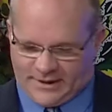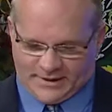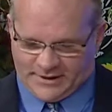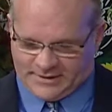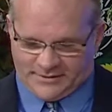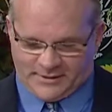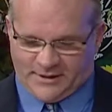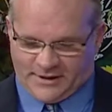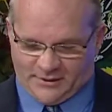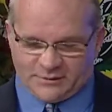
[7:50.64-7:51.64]

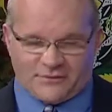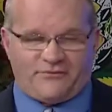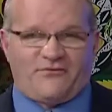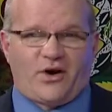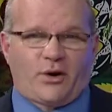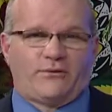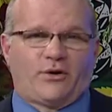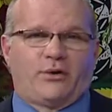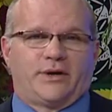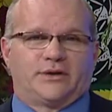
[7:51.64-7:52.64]
It was a very,
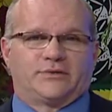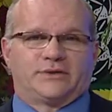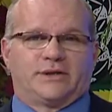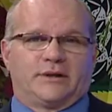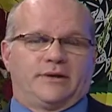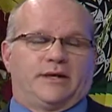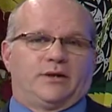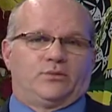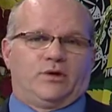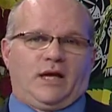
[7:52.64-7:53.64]
very interesting
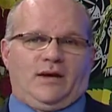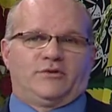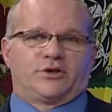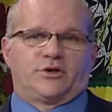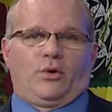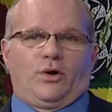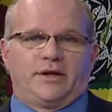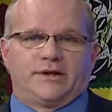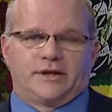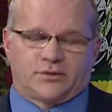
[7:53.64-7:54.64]
thing, and we'll have a show
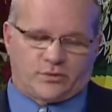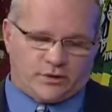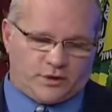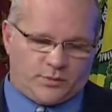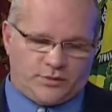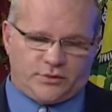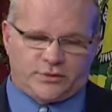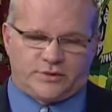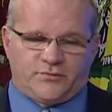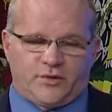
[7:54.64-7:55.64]
on this. We're going to
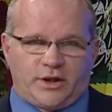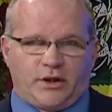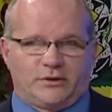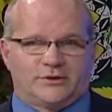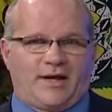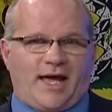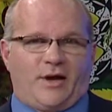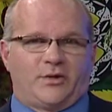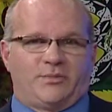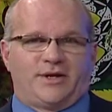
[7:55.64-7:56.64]
produce some videos on
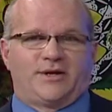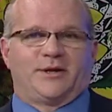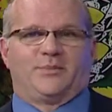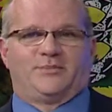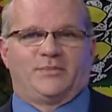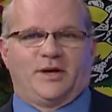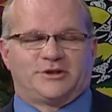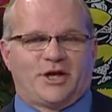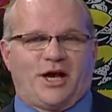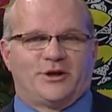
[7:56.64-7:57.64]
how to be a
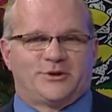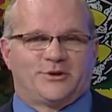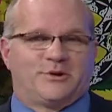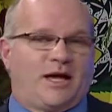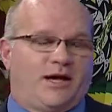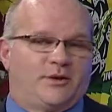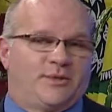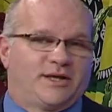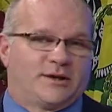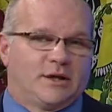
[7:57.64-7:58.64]
challenger, how to
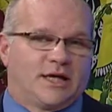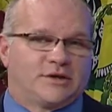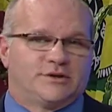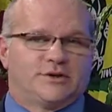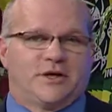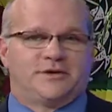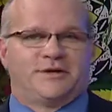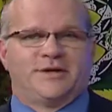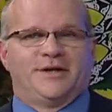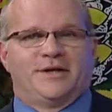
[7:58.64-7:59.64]
be an election
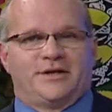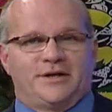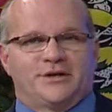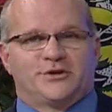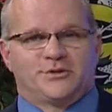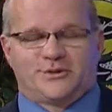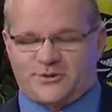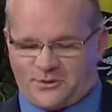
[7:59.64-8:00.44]
judge, the issues in